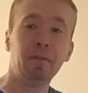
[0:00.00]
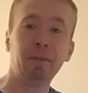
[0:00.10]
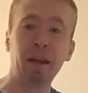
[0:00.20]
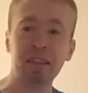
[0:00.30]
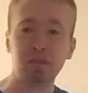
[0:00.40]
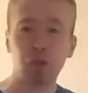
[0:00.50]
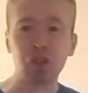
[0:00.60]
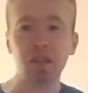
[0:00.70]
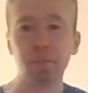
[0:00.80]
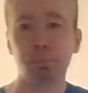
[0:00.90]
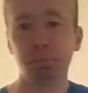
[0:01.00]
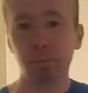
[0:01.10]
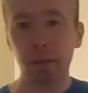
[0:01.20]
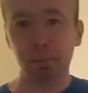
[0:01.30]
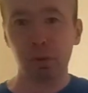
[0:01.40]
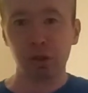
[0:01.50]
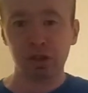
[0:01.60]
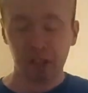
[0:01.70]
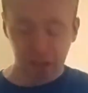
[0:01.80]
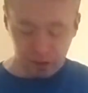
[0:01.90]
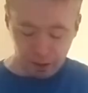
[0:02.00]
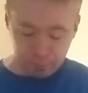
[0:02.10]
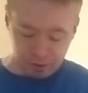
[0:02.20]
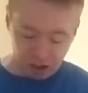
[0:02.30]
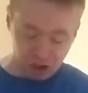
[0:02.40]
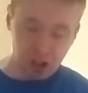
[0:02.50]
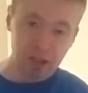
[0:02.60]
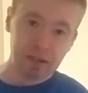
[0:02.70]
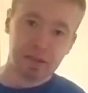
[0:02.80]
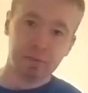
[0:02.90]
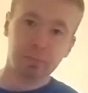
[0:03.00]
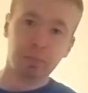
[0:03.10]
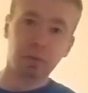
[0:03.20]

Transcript: Thanks for watching my Bundesliga predictions.